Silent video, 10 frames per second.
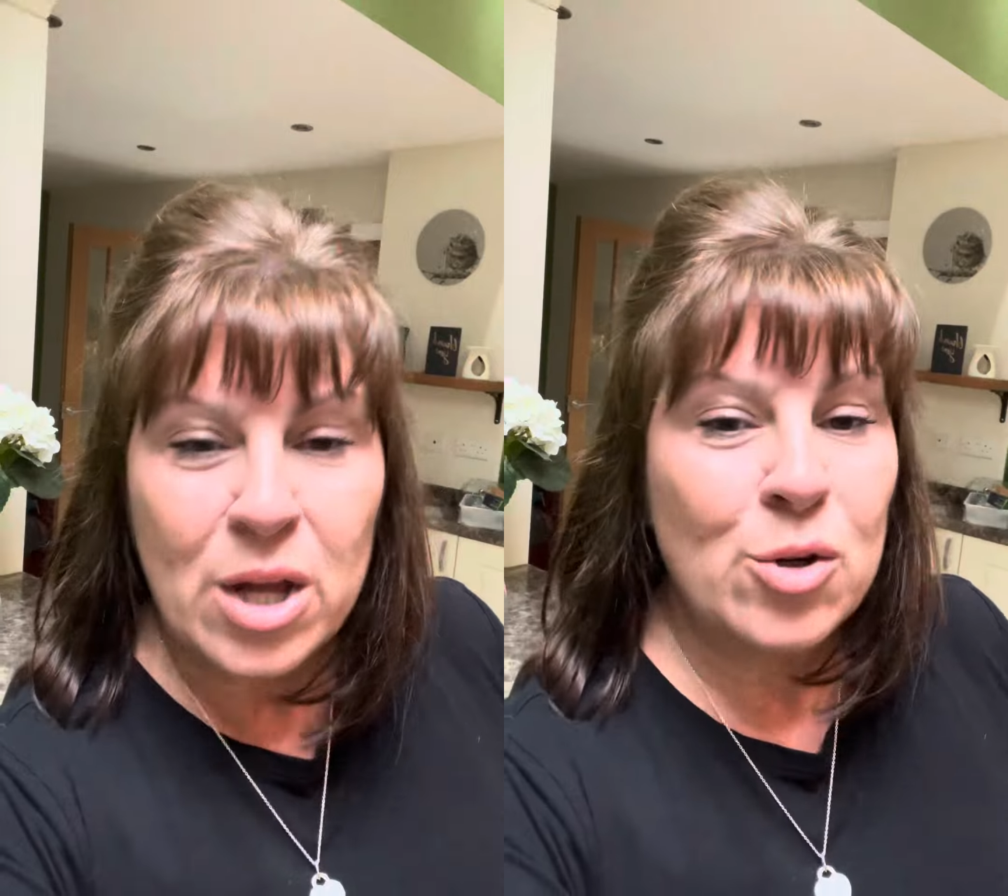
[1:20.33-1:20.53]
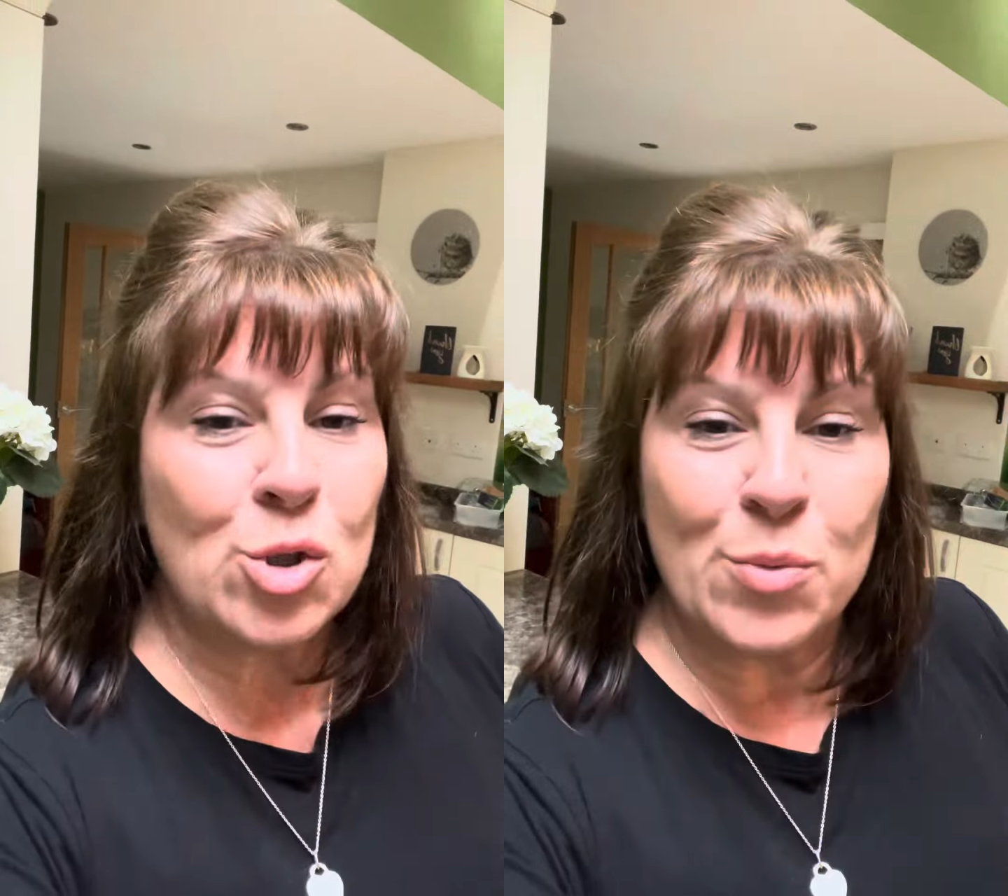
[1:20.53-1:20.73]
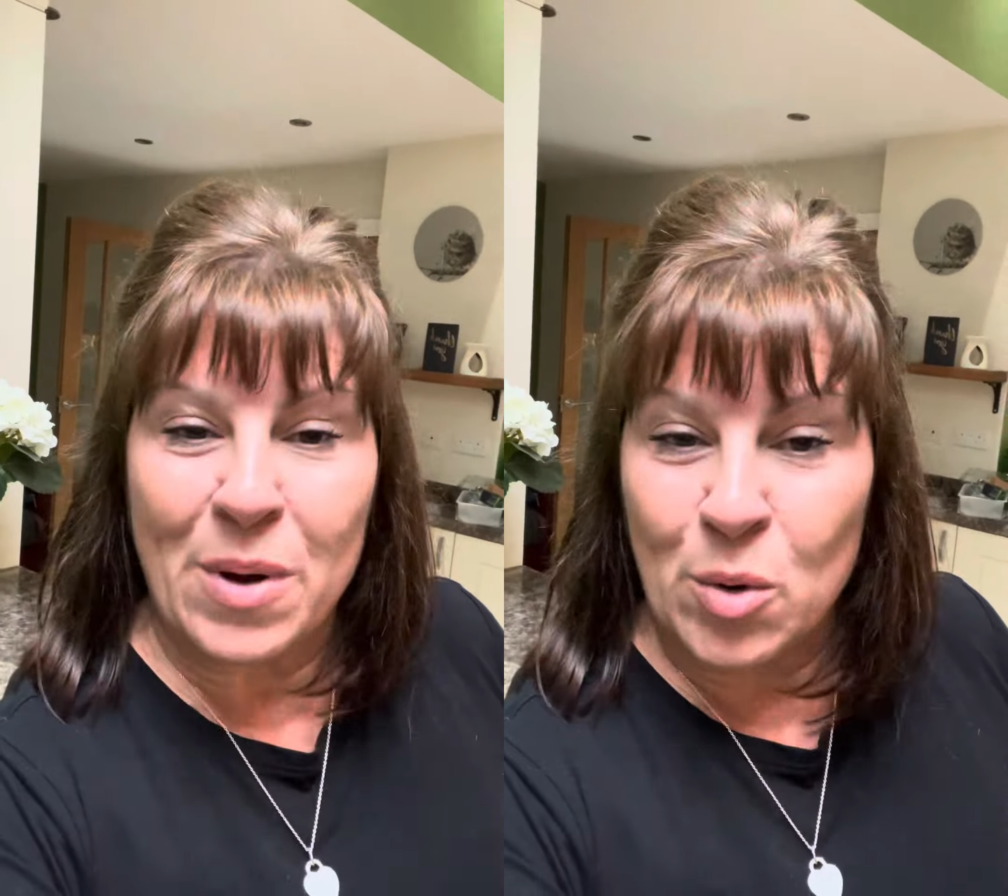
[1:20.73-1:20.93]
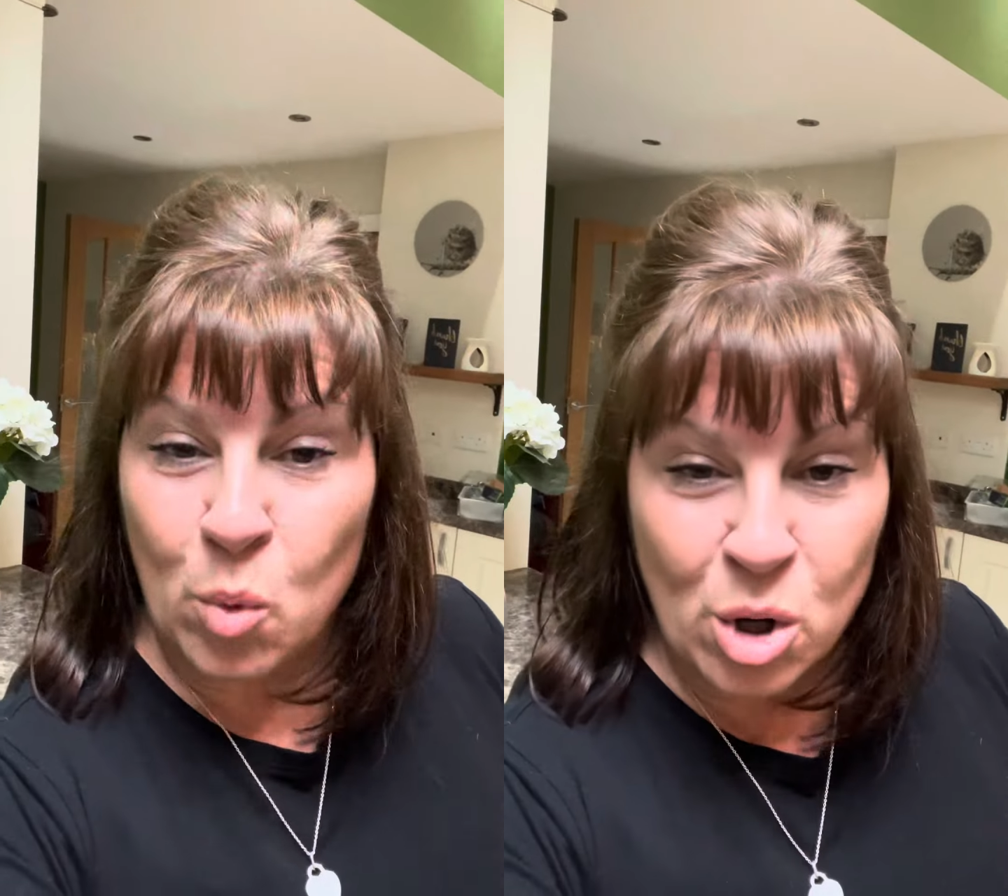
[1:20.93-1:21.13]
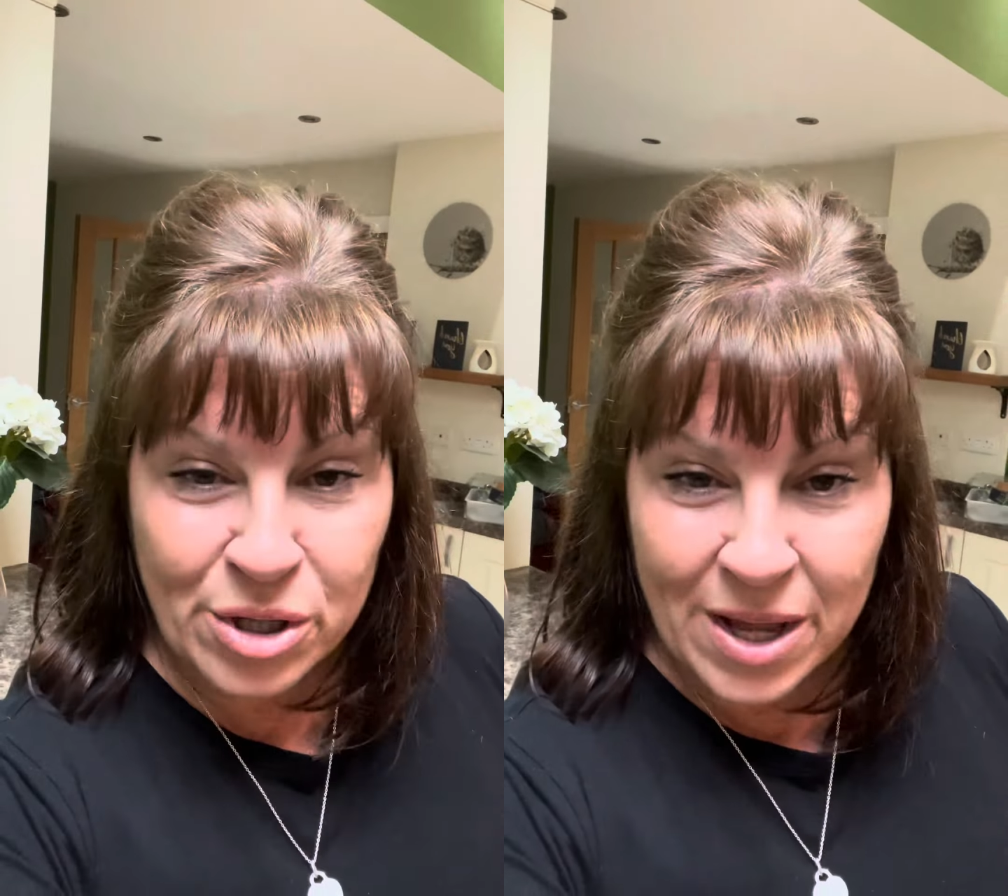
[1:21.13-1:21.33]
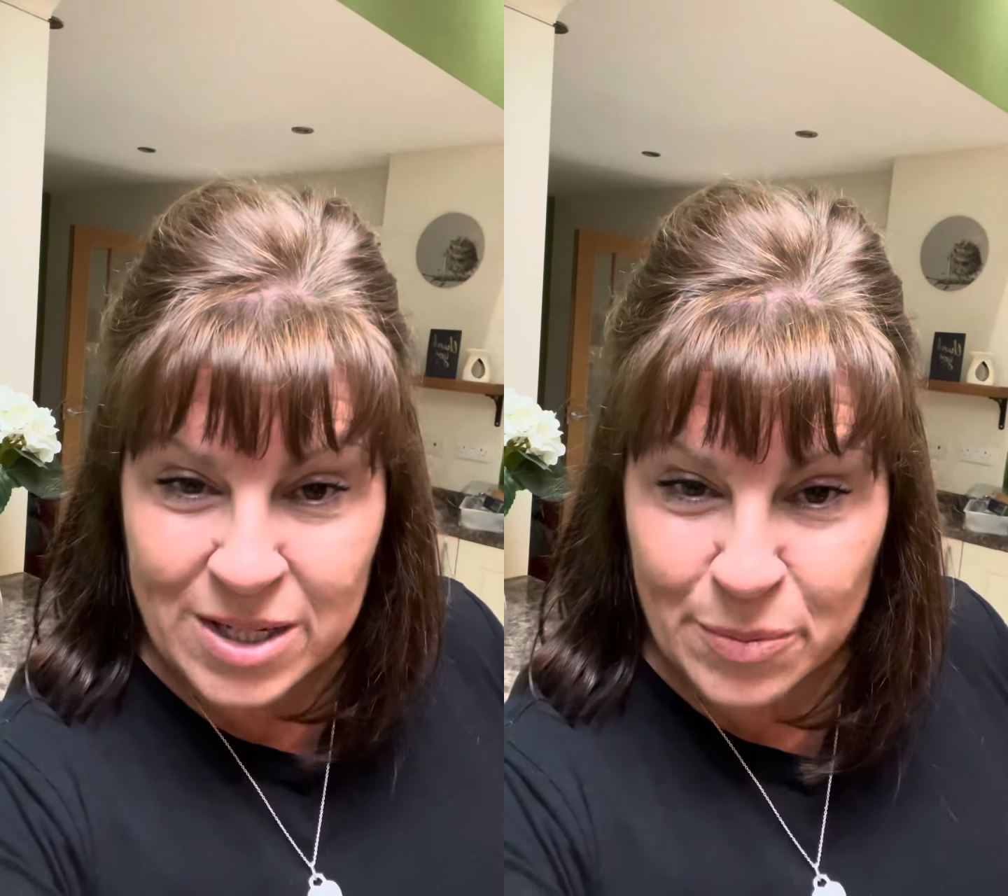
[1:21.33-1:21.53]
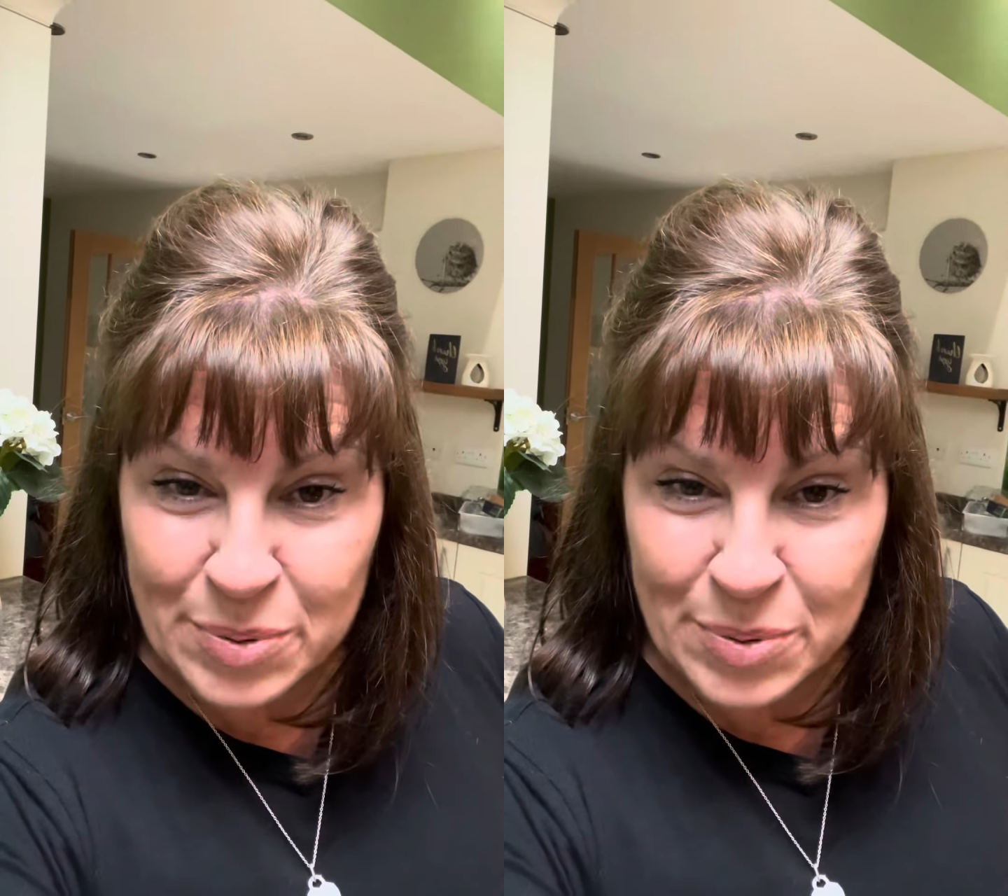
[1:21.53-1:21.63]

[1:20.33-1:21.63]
Doesn't matter what kind of